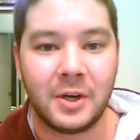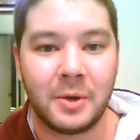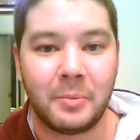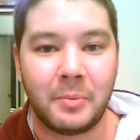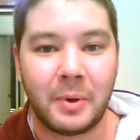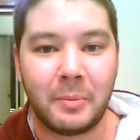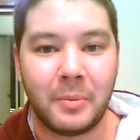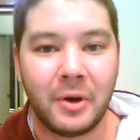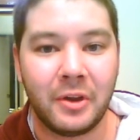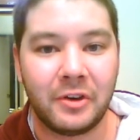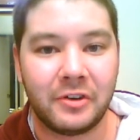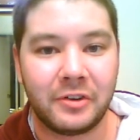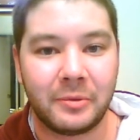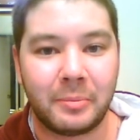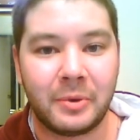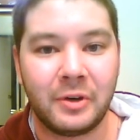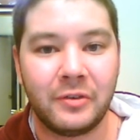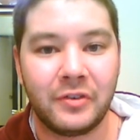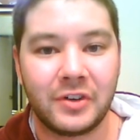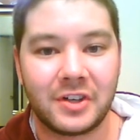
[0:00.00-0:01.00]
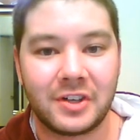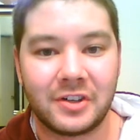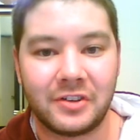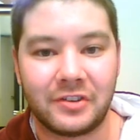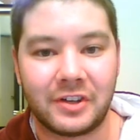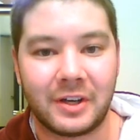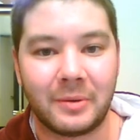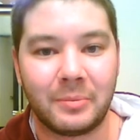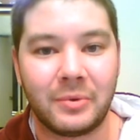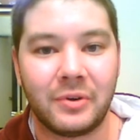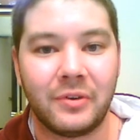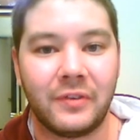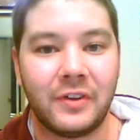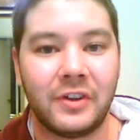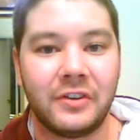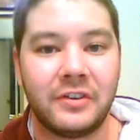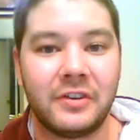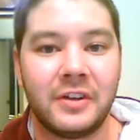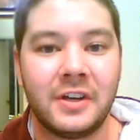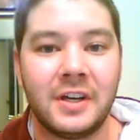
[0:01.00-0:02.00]
My mother is a perfect example of
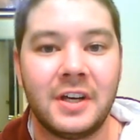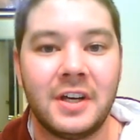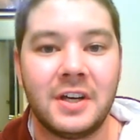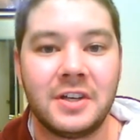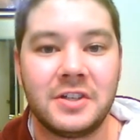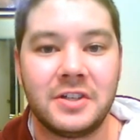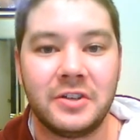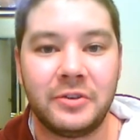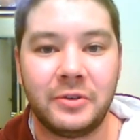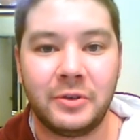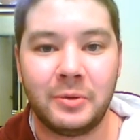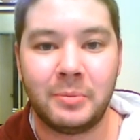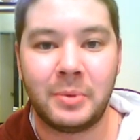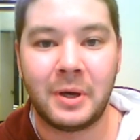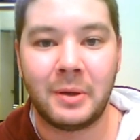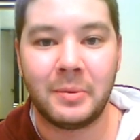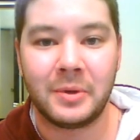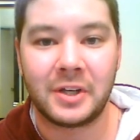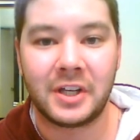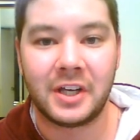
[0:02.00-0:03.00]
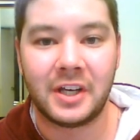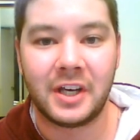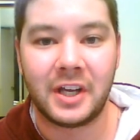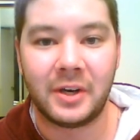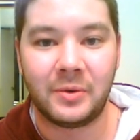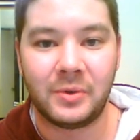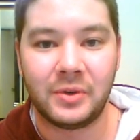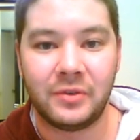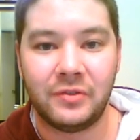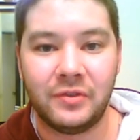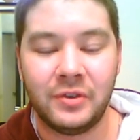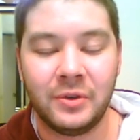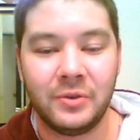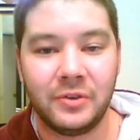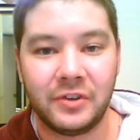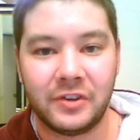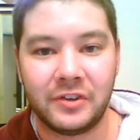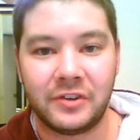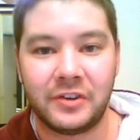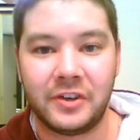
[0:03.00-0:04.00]
this. She's a Republican and
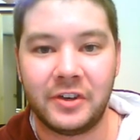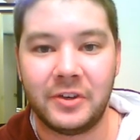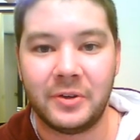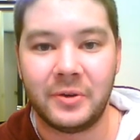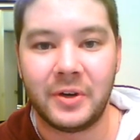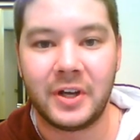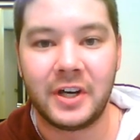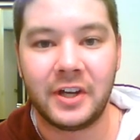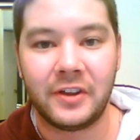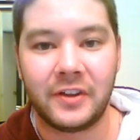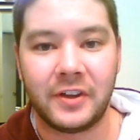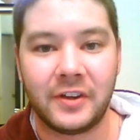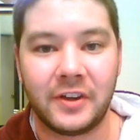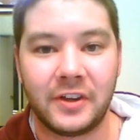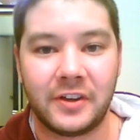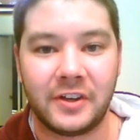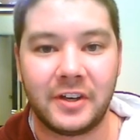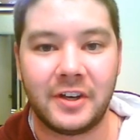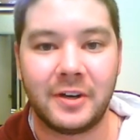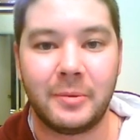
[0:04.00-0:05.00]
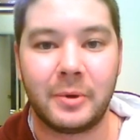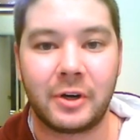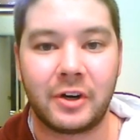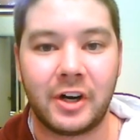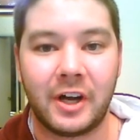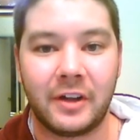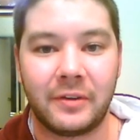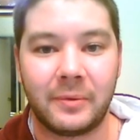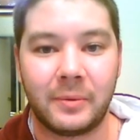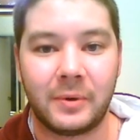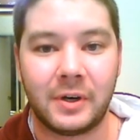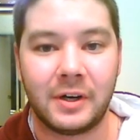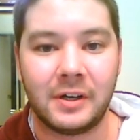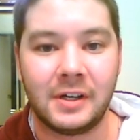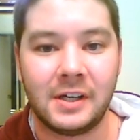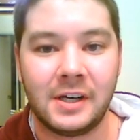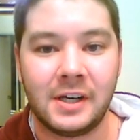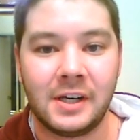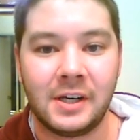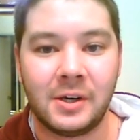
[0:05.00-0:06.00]
refuses to do anything that the Democrats want.
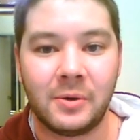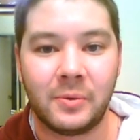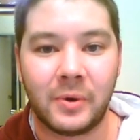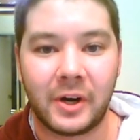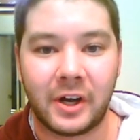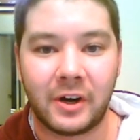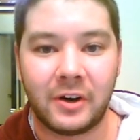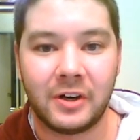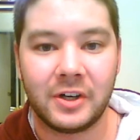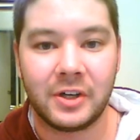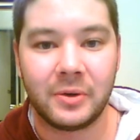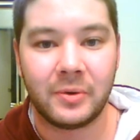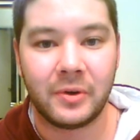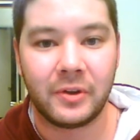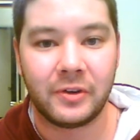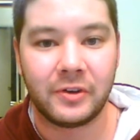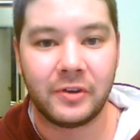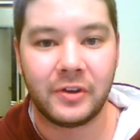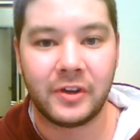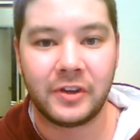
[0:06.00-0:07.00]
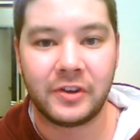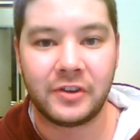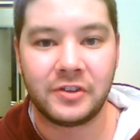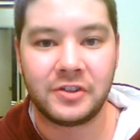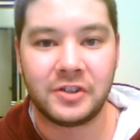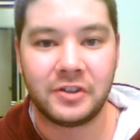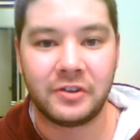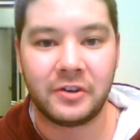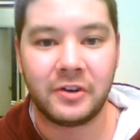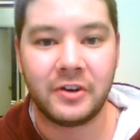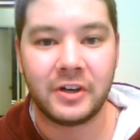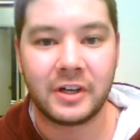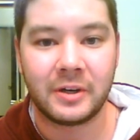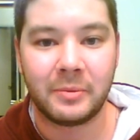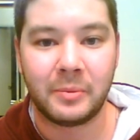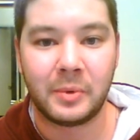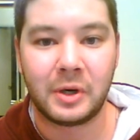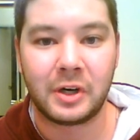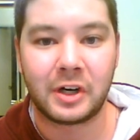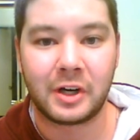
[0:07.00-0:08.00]
When I argue with her that she's hurting
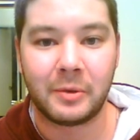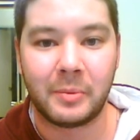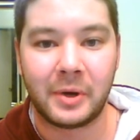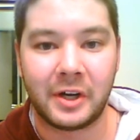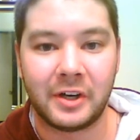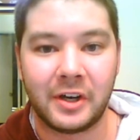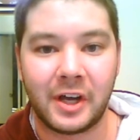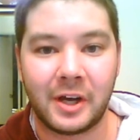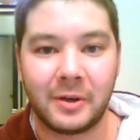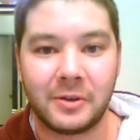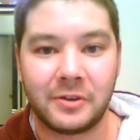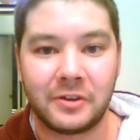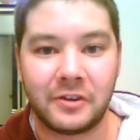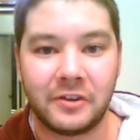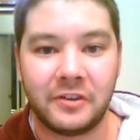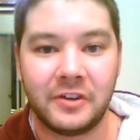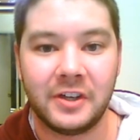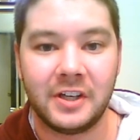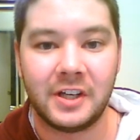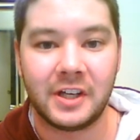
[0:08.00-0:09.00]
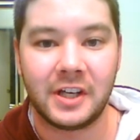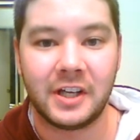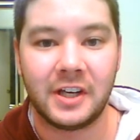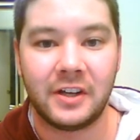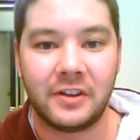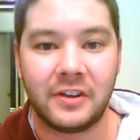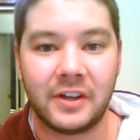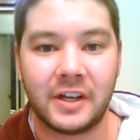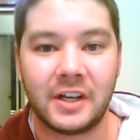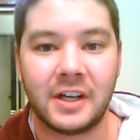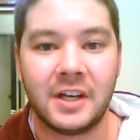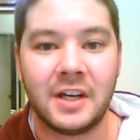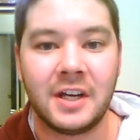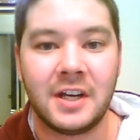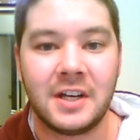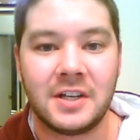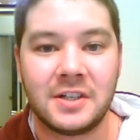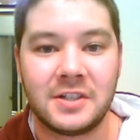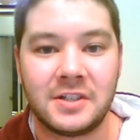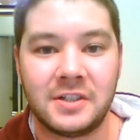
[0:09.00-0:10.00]
America by not seceding anything,
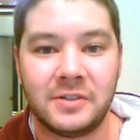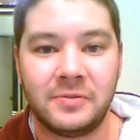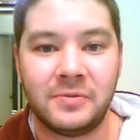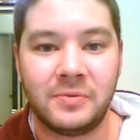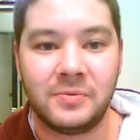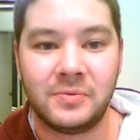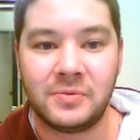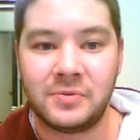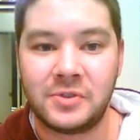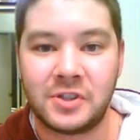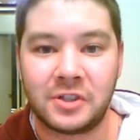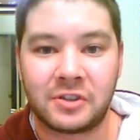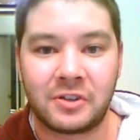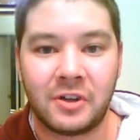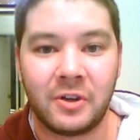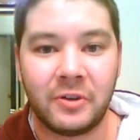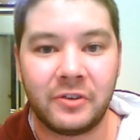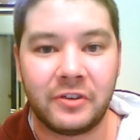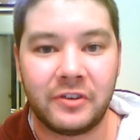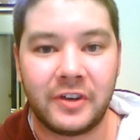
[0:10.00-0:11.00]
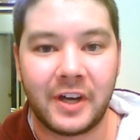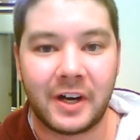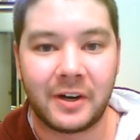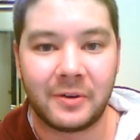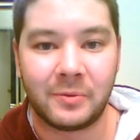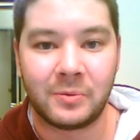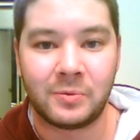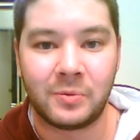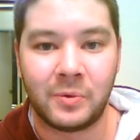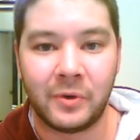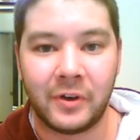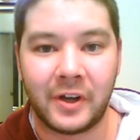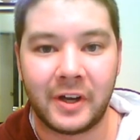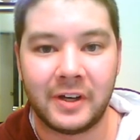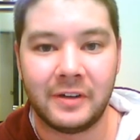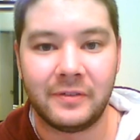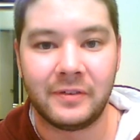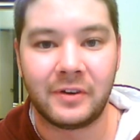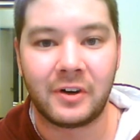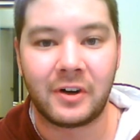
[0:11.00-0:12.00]
she just closes down and will not
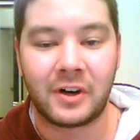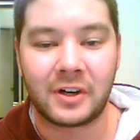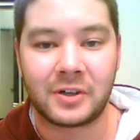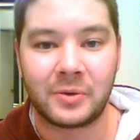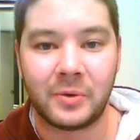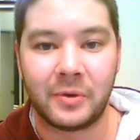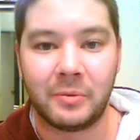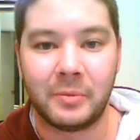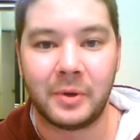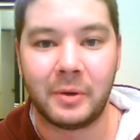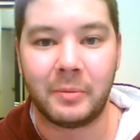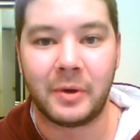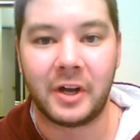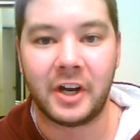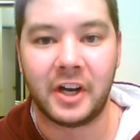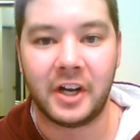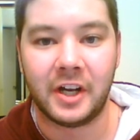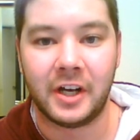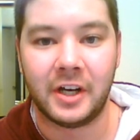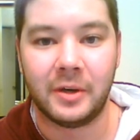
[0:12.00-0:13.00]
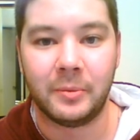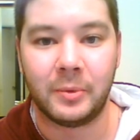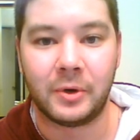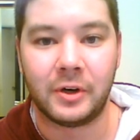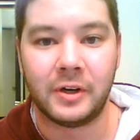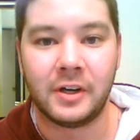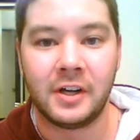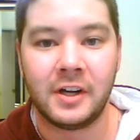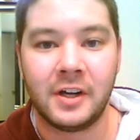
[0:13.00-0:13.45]
even talk with me about it anymore.